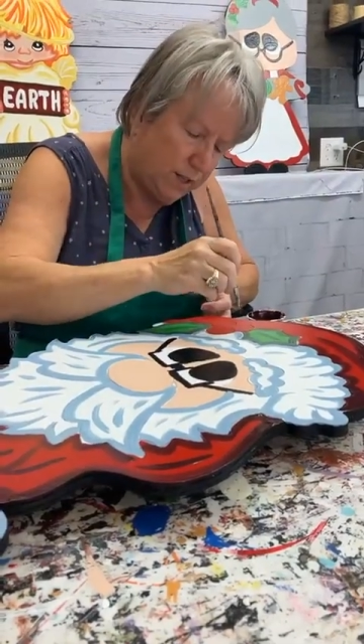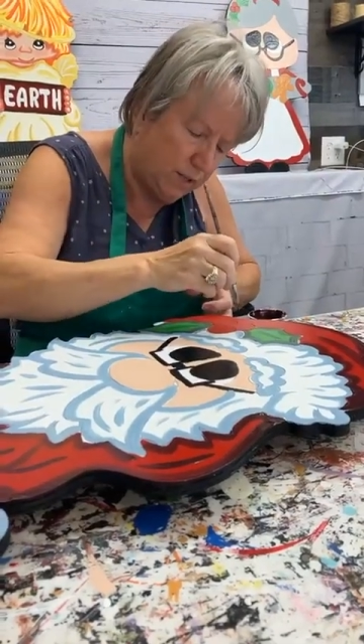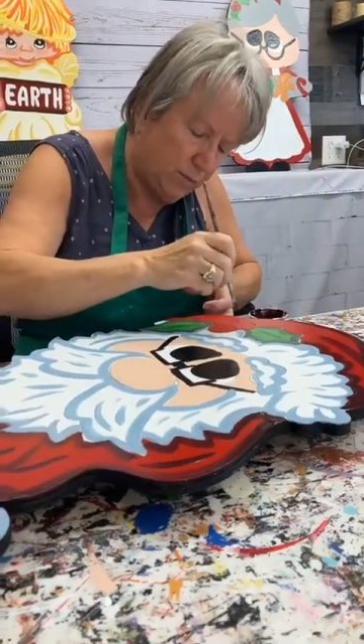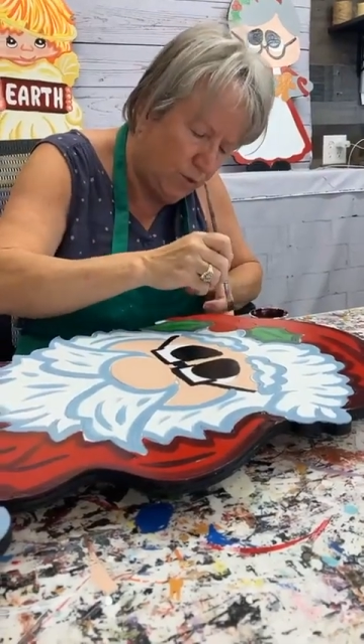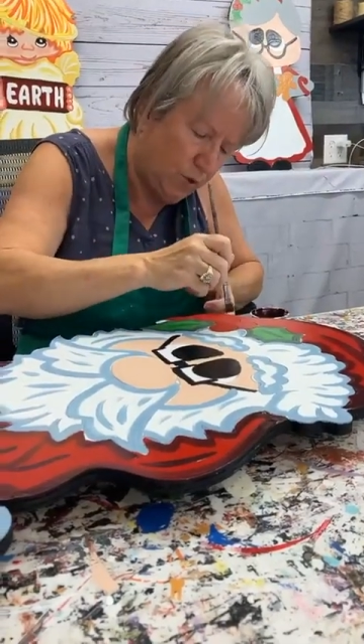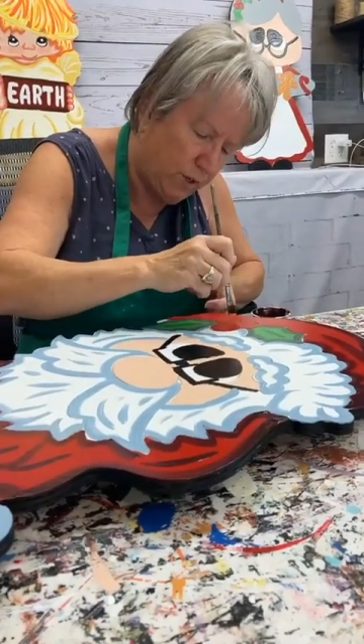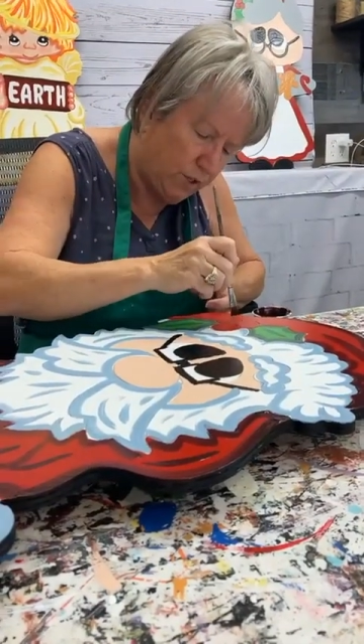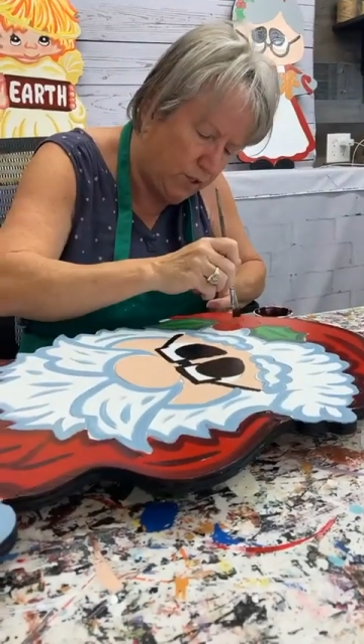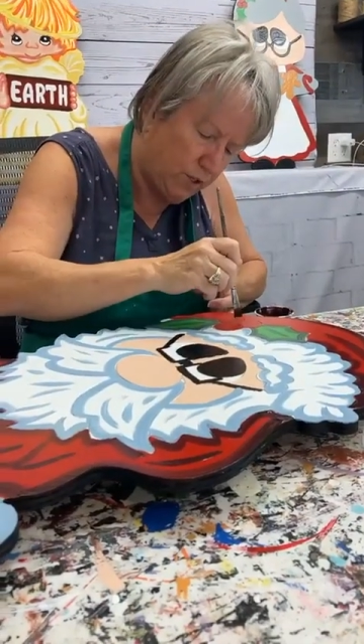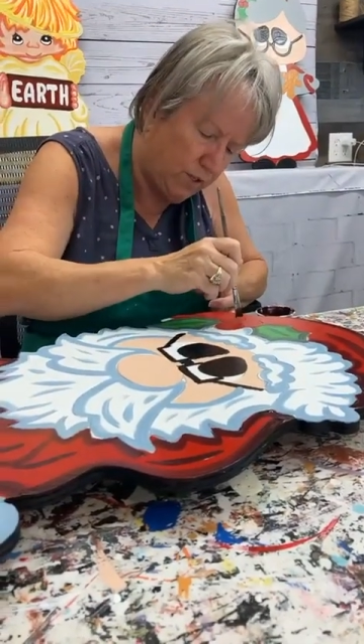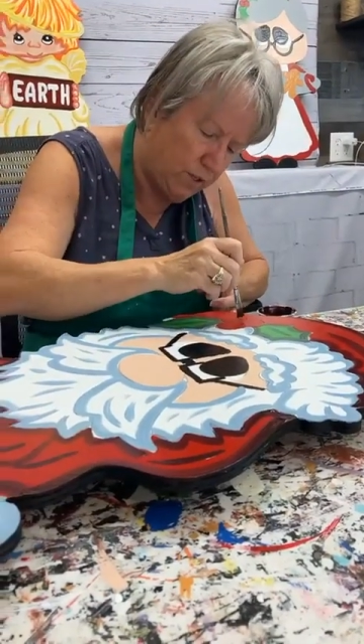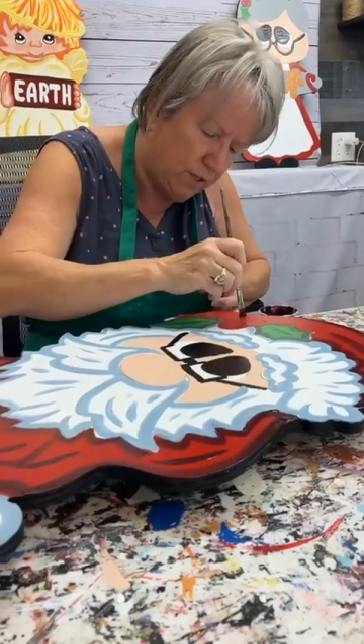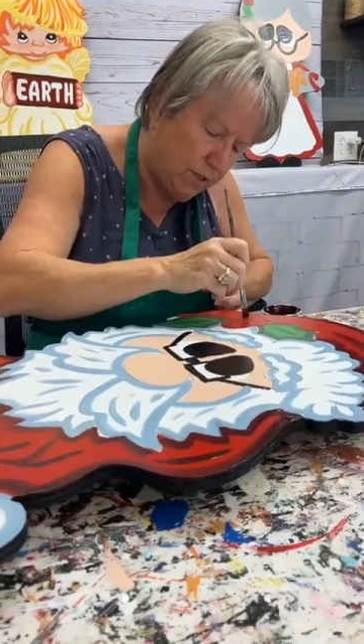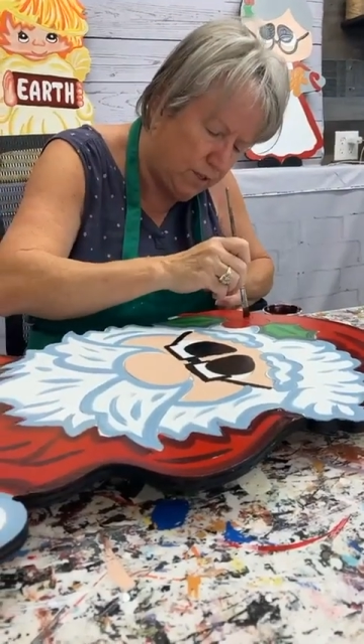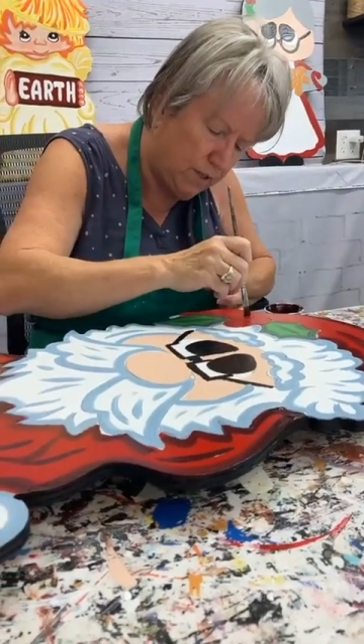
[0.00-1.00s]
asked some
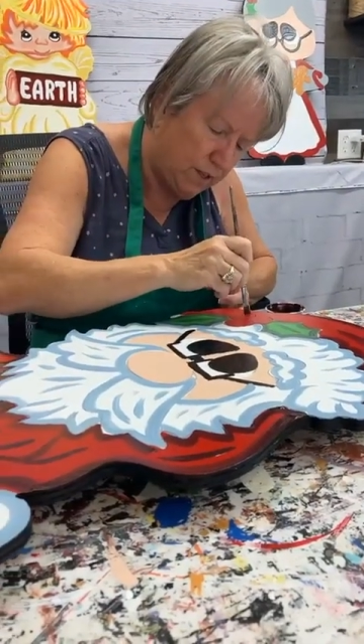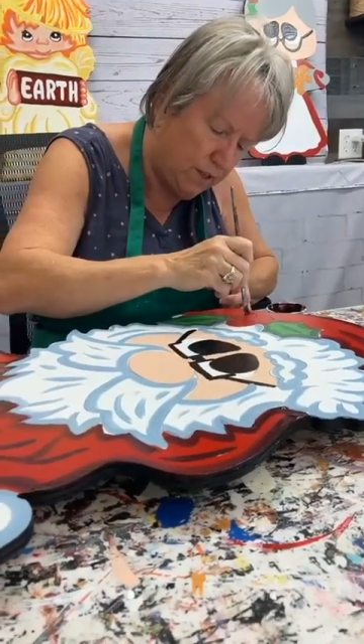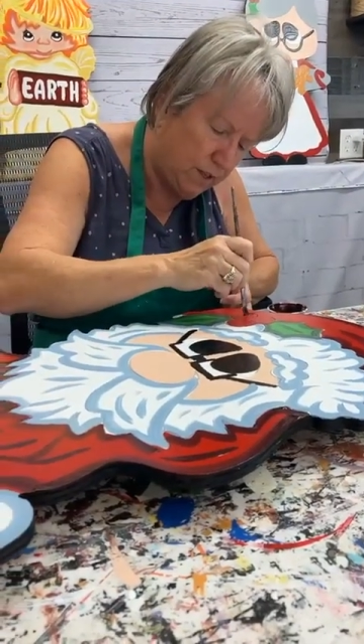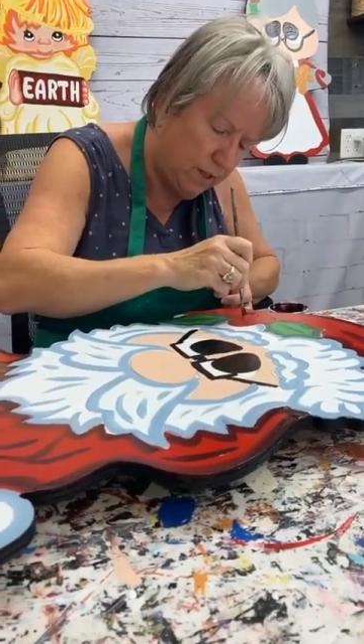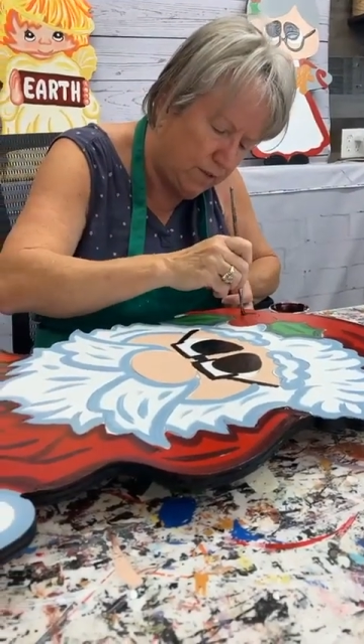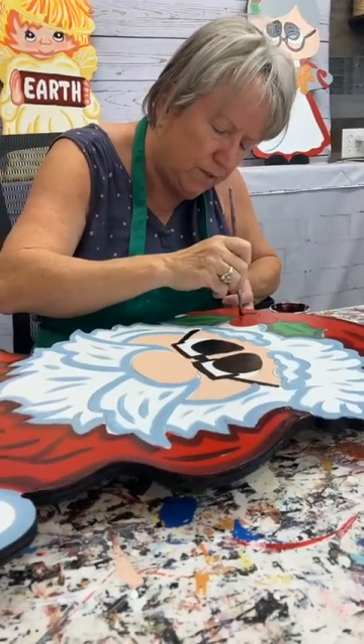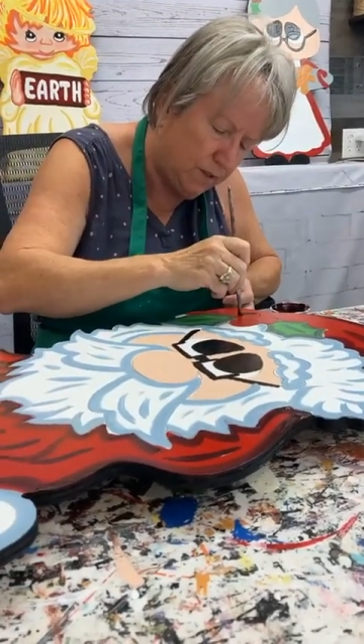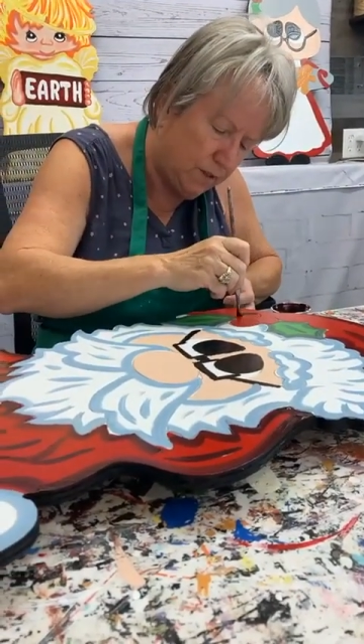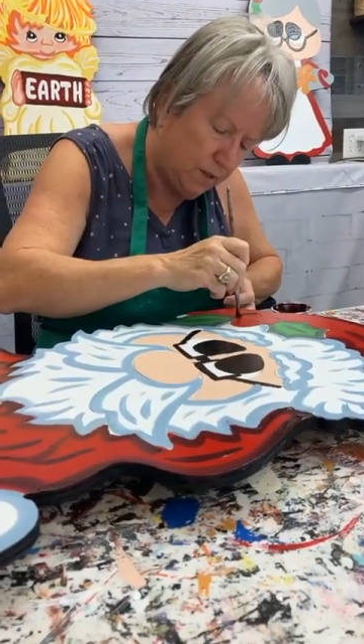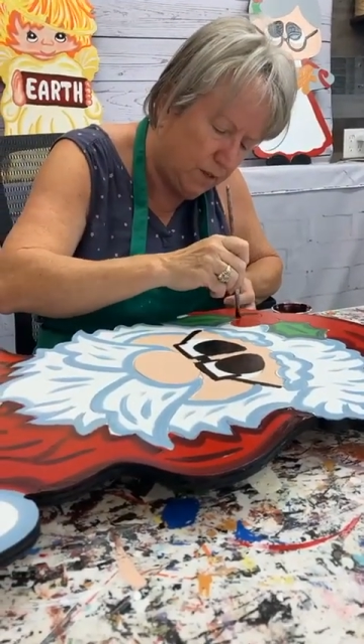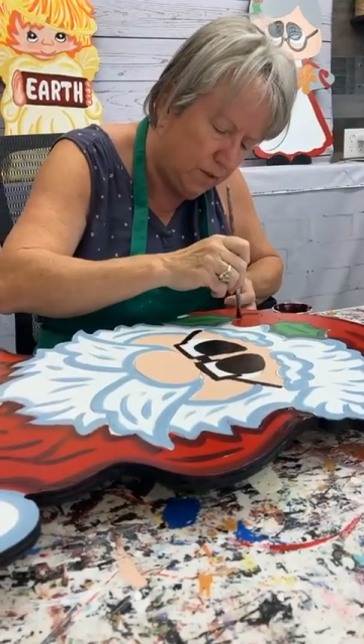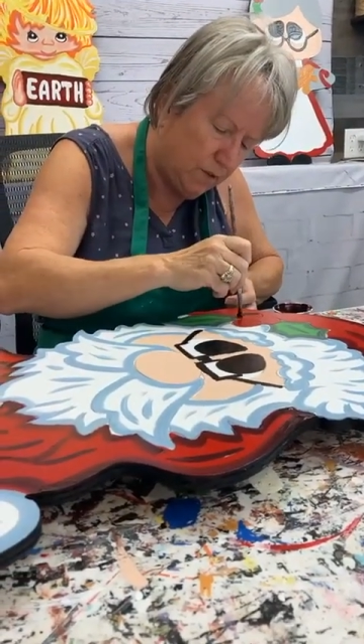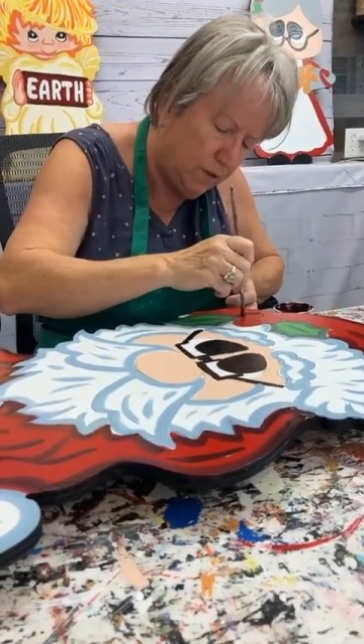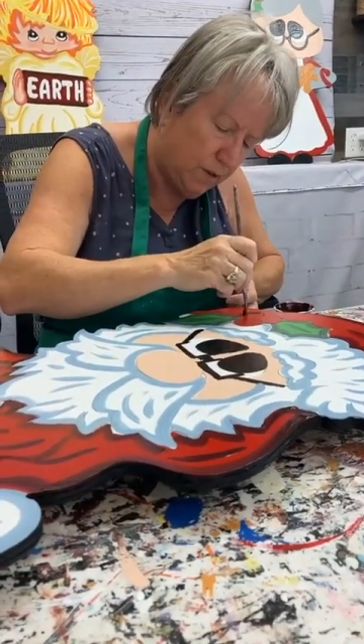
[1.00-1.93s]
questions and stuff. So,